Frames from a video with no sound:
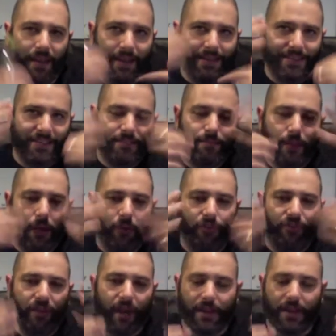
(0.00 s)
and it
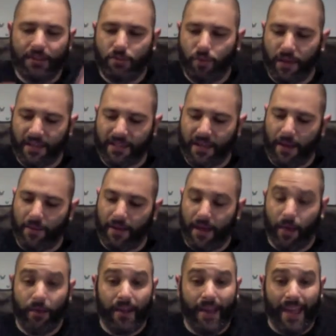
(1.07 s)
smells nice when it's coming
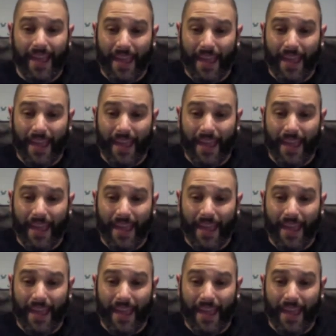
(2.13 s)
out.